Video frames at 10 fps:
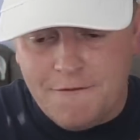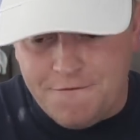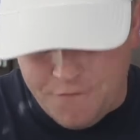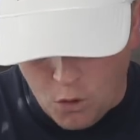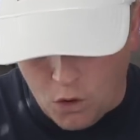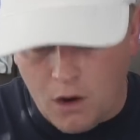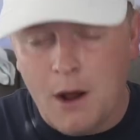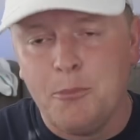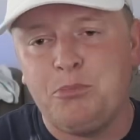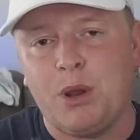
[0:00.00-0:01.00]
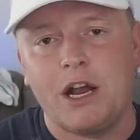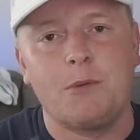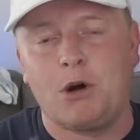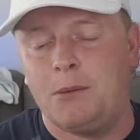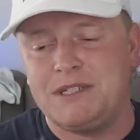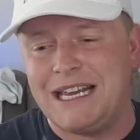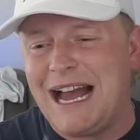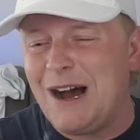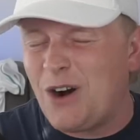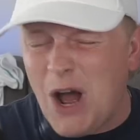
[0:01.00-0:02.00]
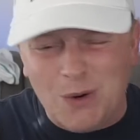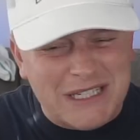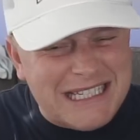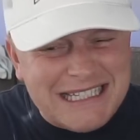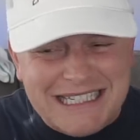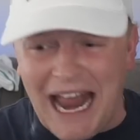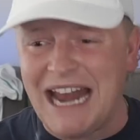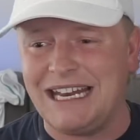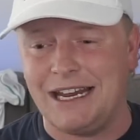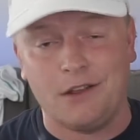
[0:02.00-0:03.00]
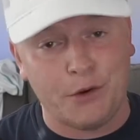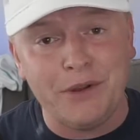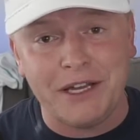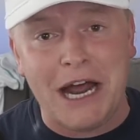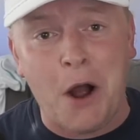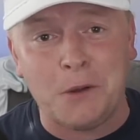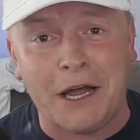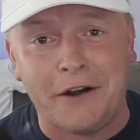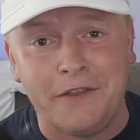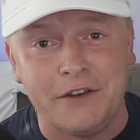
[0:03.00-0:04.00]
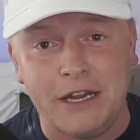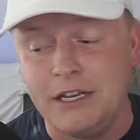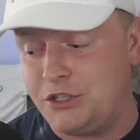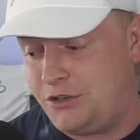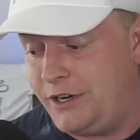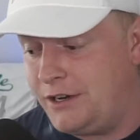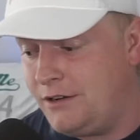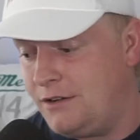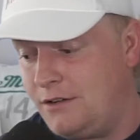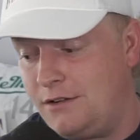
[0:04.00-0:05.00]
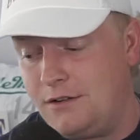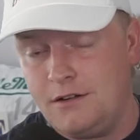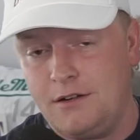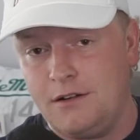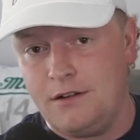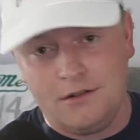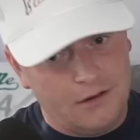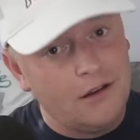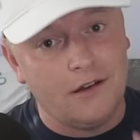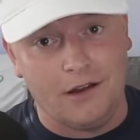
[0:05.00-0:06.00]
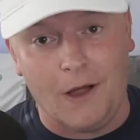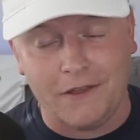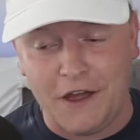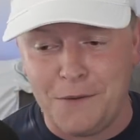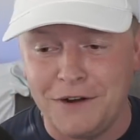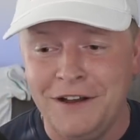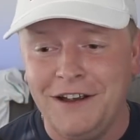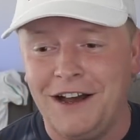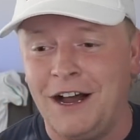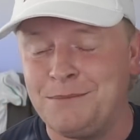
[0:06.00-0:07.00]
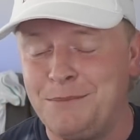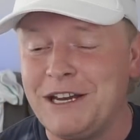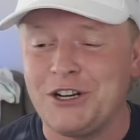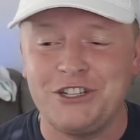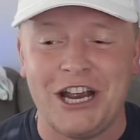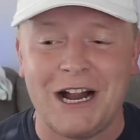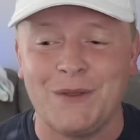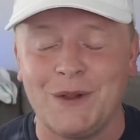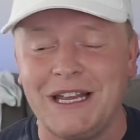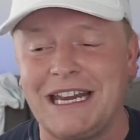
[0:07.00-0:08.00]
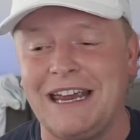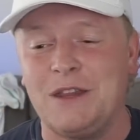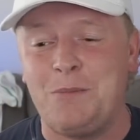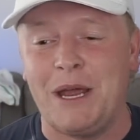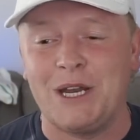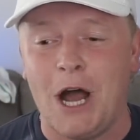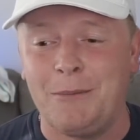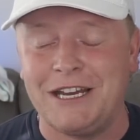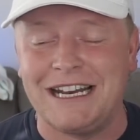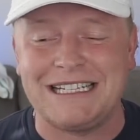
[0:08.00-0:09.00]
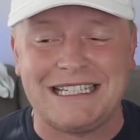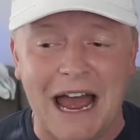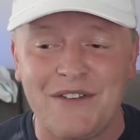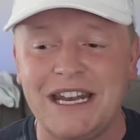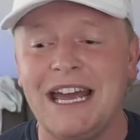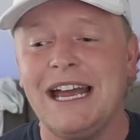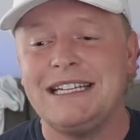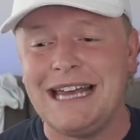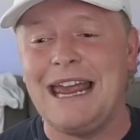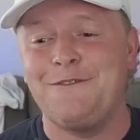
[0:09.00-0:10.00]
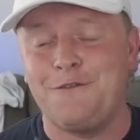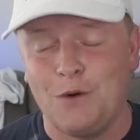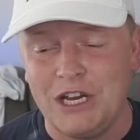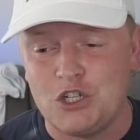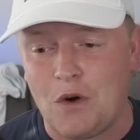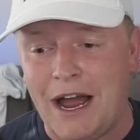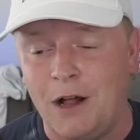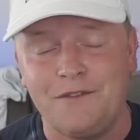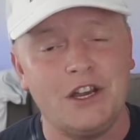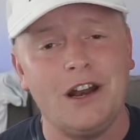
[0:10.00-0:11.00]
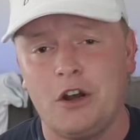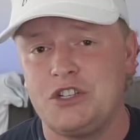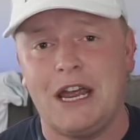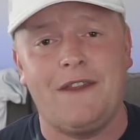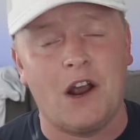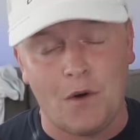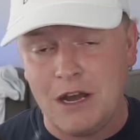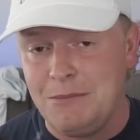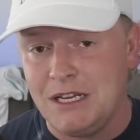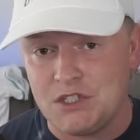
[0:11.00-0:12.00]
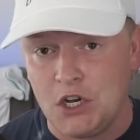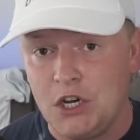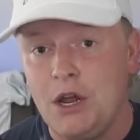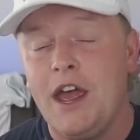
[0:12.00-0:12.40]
for player props. They are outstanding. They're really an outlier in the industry. You like that one? Make sure to check out the link in the pinned comment. You get a 7-day free trial. If you can understand that green means good